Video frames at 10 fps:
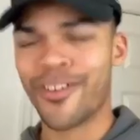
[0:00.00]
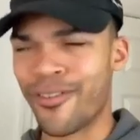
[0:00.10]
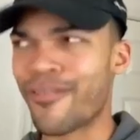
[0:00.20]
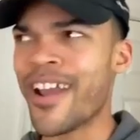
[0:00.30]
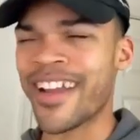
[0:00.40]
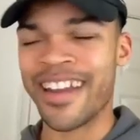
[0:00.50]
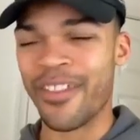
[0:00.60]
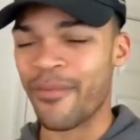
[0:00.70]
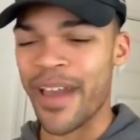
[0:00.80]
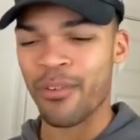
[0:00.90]
Correct.
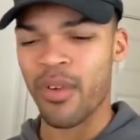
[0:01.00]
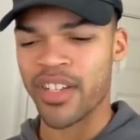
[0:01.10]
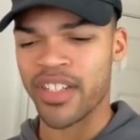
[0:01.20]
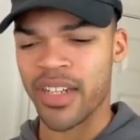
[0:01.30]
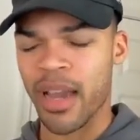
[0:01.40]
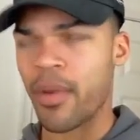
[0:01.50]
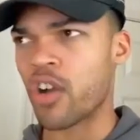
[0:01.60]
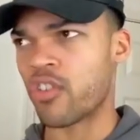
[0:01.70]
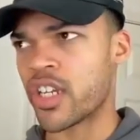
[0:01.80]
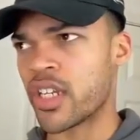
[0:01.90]
Now the final question. I'm
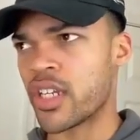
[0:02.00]
hungry.